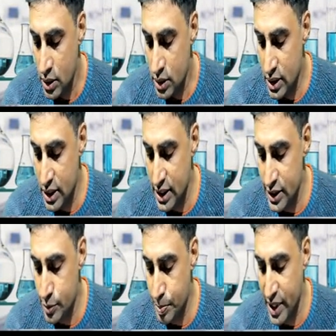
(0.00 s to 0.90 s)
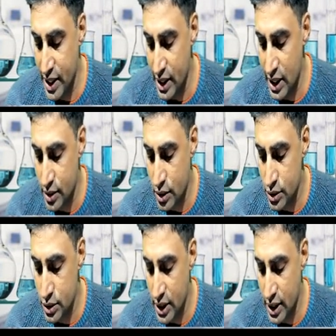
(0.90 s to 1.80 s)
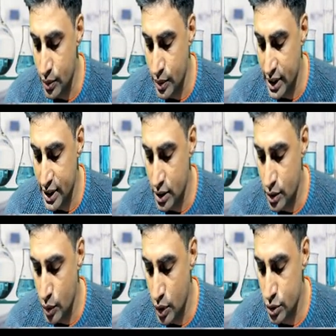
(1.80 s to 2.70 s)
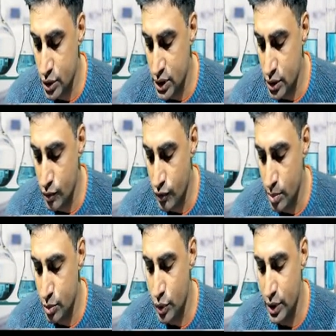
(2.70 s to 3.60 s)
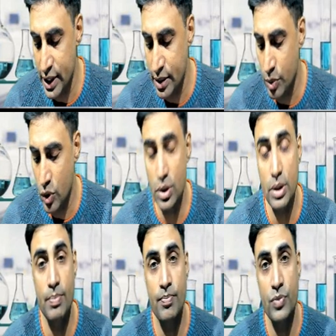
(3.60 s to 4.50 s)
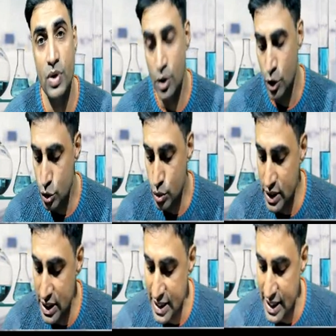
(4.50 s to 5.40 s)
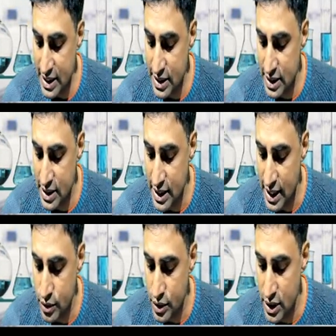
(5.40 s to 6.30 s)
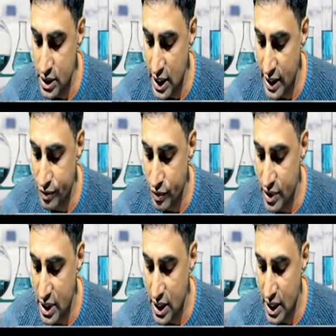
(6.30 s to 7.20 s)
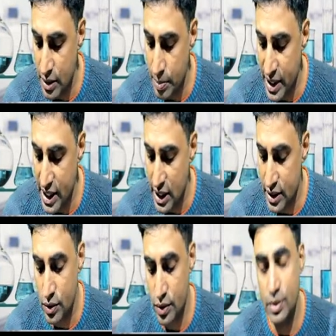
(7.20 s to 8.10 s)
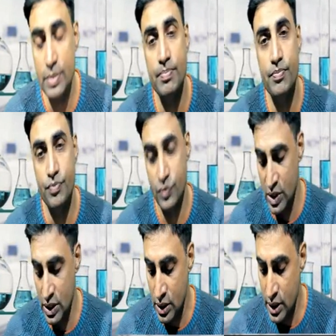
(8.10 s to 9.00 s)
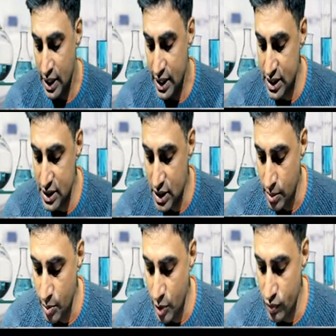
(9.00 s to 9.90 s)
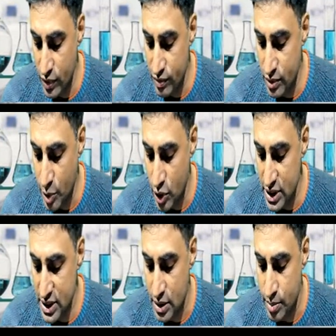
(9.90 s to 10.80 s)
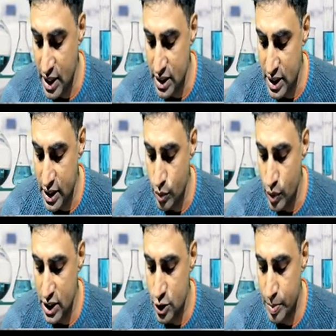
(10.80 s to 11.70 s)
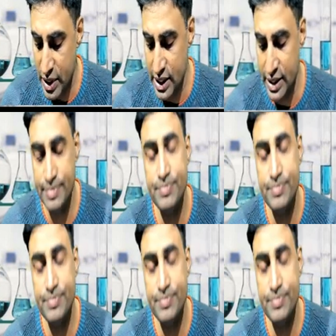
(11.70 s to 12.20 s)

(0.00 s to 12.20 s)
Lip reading: These paired electrons, they are donated to oxygen to form coordinate bond. So in this case, this nitrogen is left with an unpaired electron. In this double bond, one of the bond is sigma and the another one is pi.